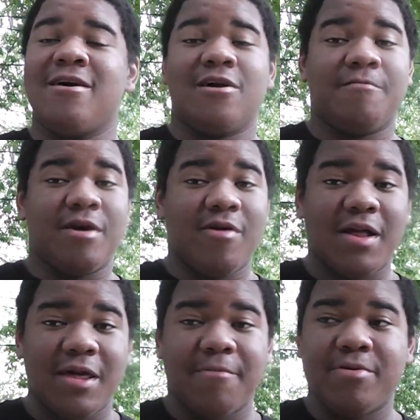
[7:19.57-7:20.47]
It'd be
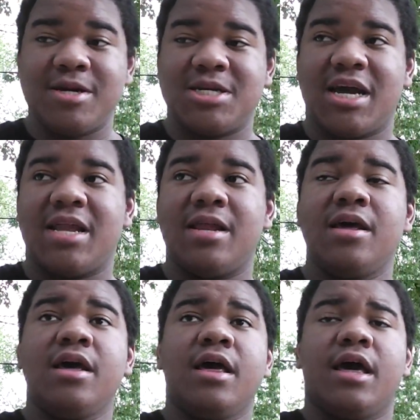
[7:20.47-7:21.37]
greatly appreciated.
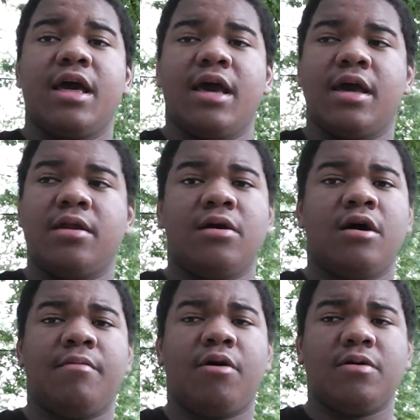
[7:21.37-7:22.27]
And
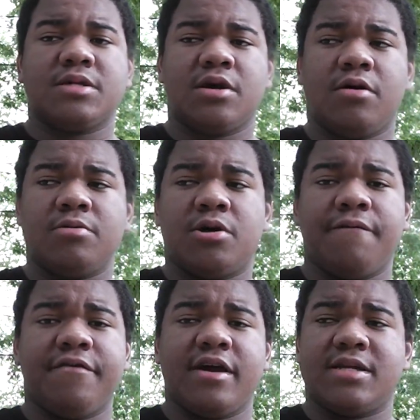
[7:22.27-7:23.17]
also,
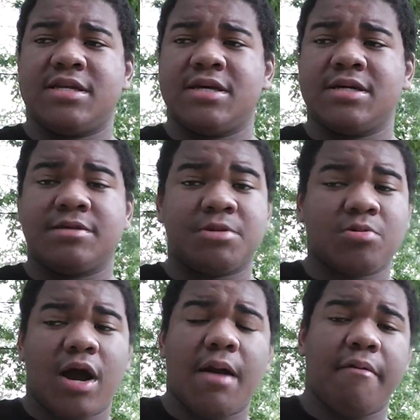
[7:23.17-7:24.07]
don't forget to
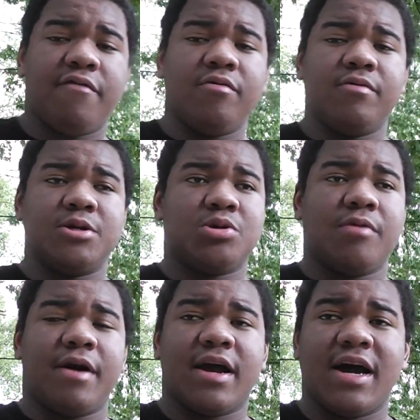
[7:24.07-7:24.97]
subscribe if you enjoy
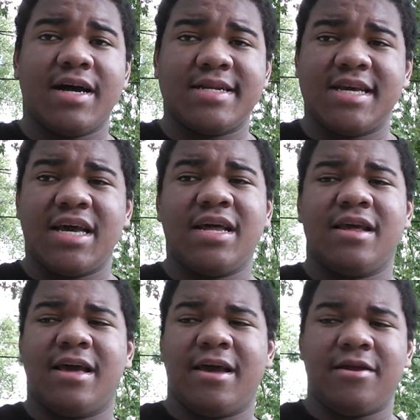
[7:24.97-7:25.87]
my content
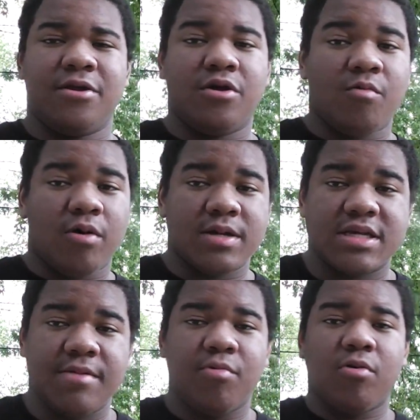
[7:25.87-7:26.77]
and you want to
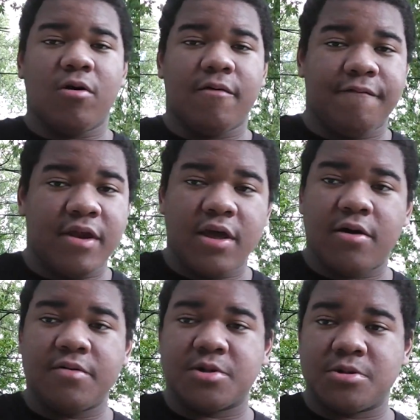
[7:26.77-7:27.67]
see more
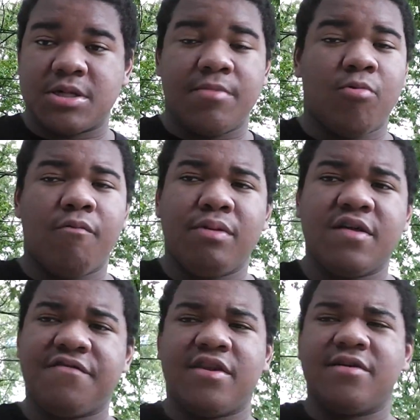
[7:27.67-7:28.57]
videos or see more Bleach
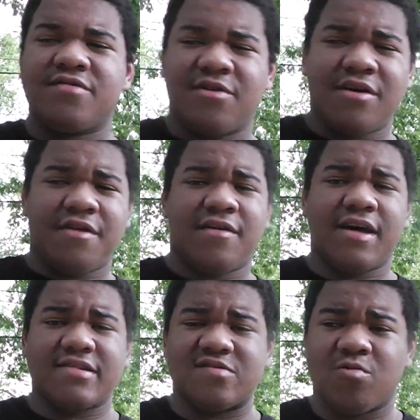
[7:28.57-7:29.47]
videos or anything of
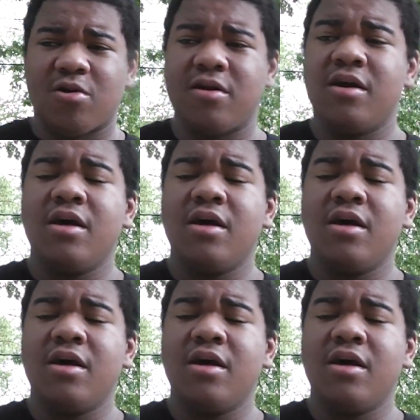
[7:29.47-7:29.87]
that sort.